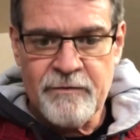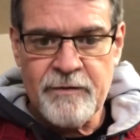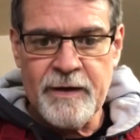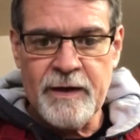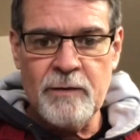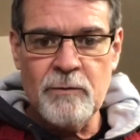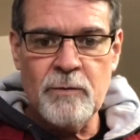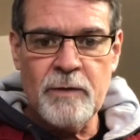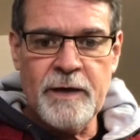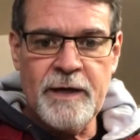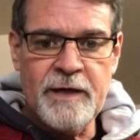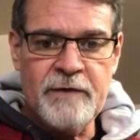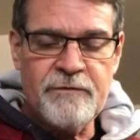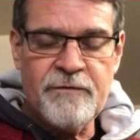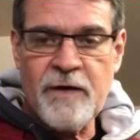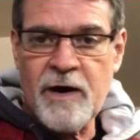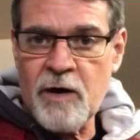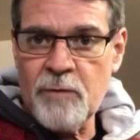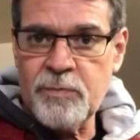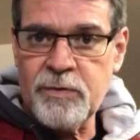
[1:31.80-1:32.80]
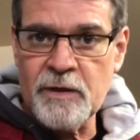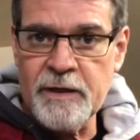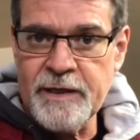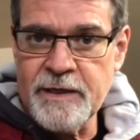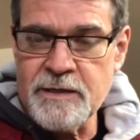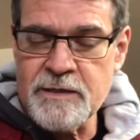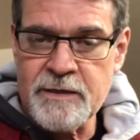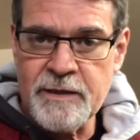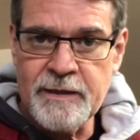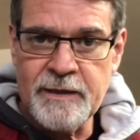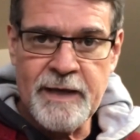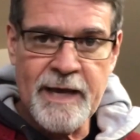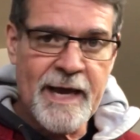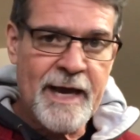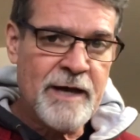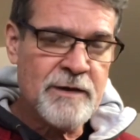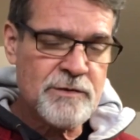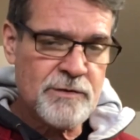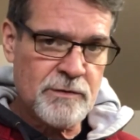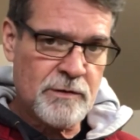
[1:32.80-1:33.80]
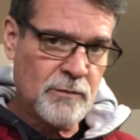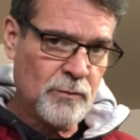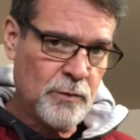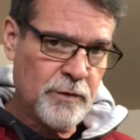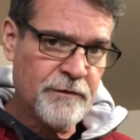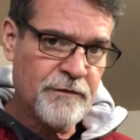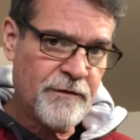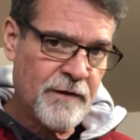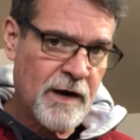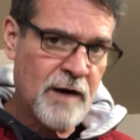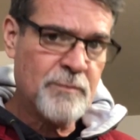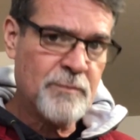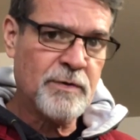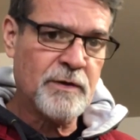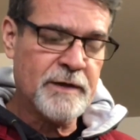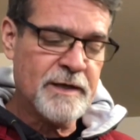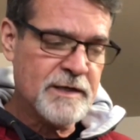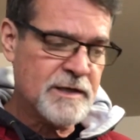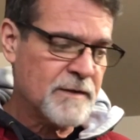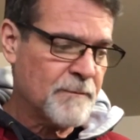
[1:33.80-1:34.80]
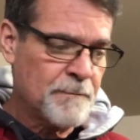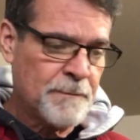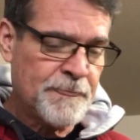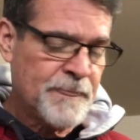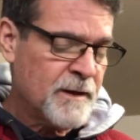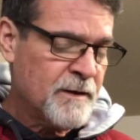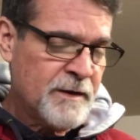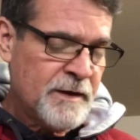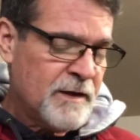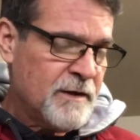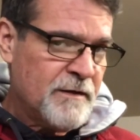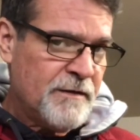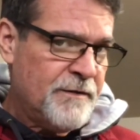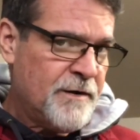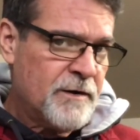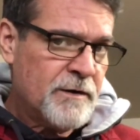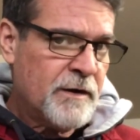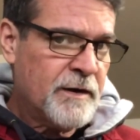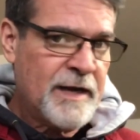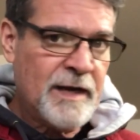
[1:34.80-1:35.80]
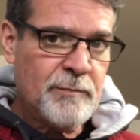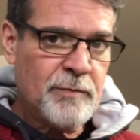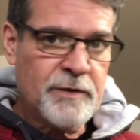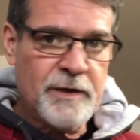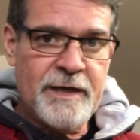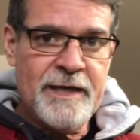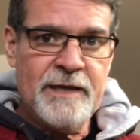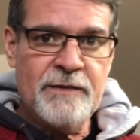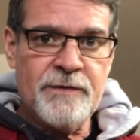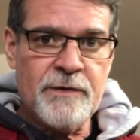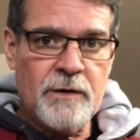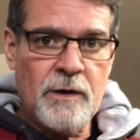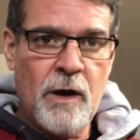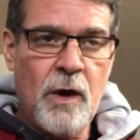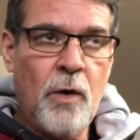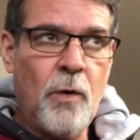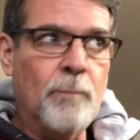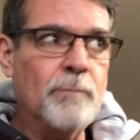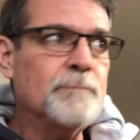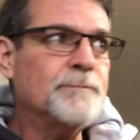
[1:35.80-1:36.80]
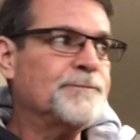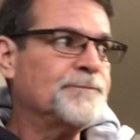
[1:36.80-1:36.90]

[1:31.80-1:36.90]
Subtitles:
a fireplace, a gas or a wood fireplace, they're not able to heat their home.